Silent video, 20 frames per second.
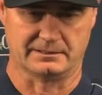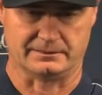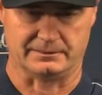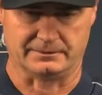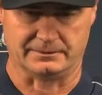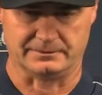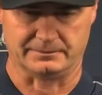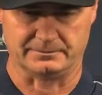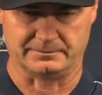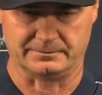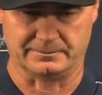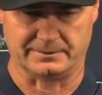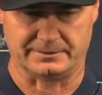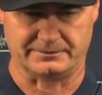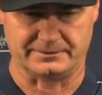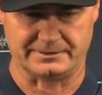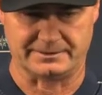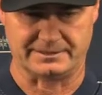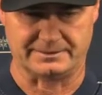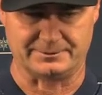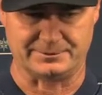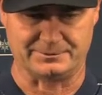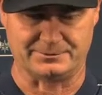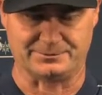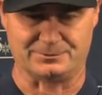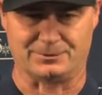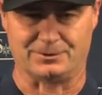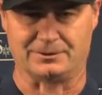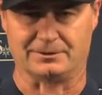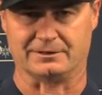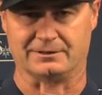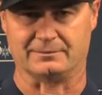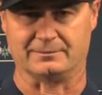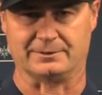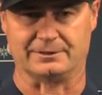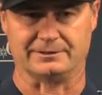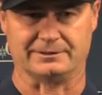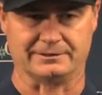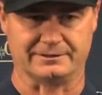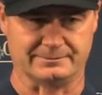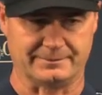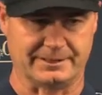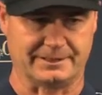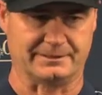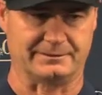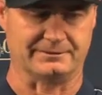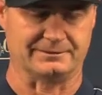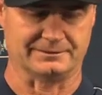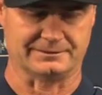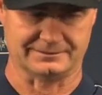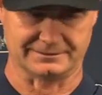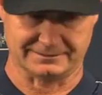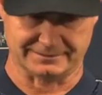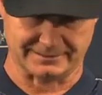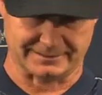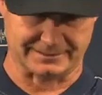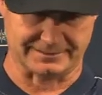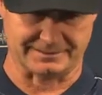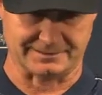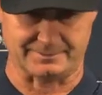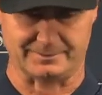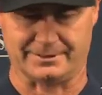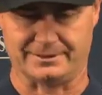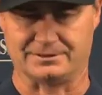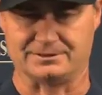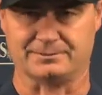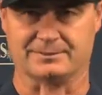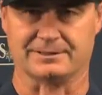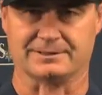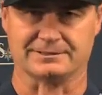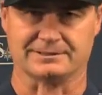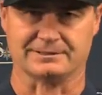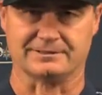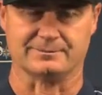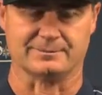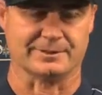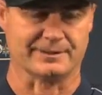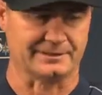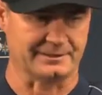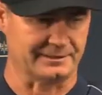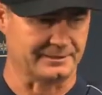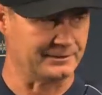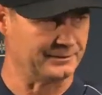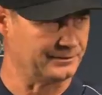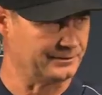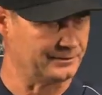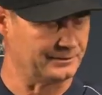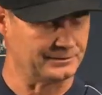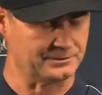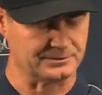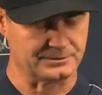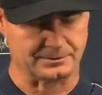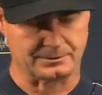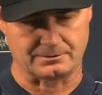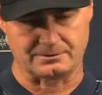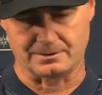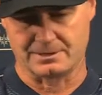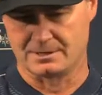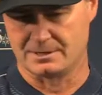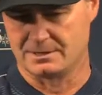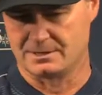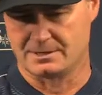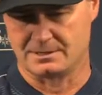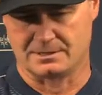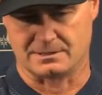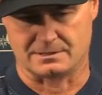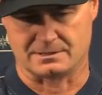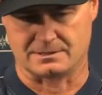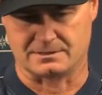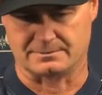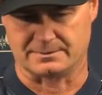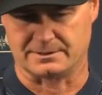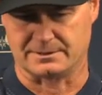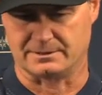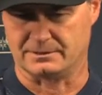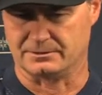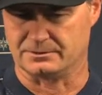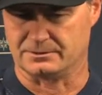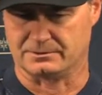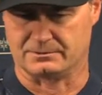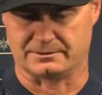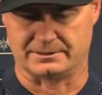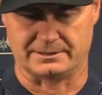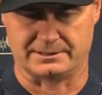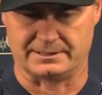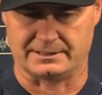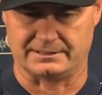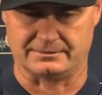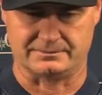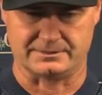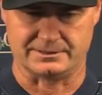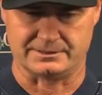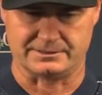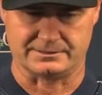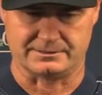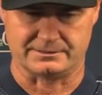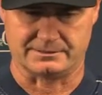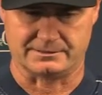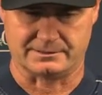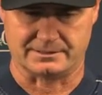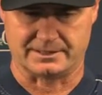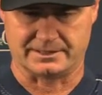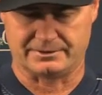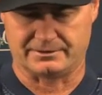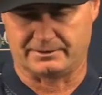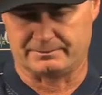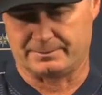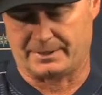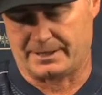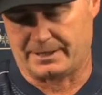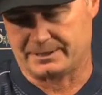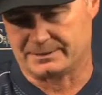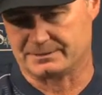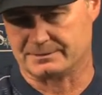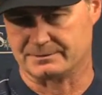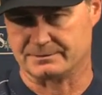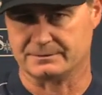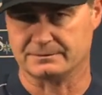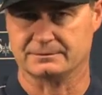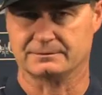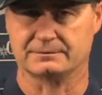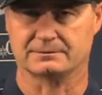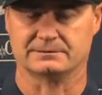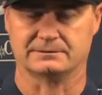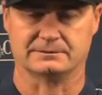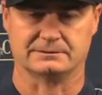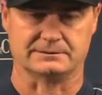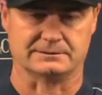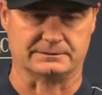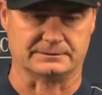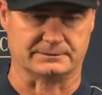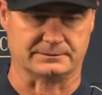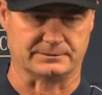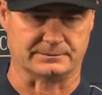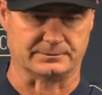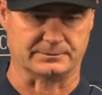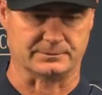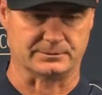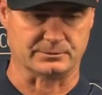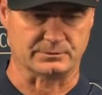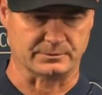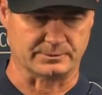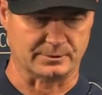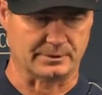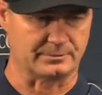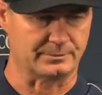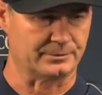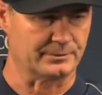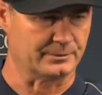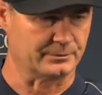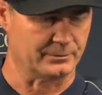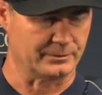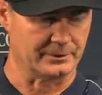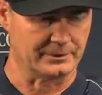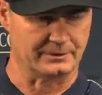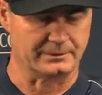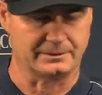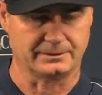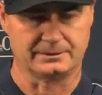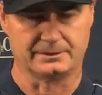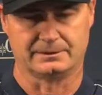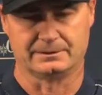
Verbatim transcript: you know every time you walk on the big league mound, there's guys in the batter's box getting paid to hit too. So, uh, but you know story tonight, we just uh, I thought Paxton um, threw the ball pretty well.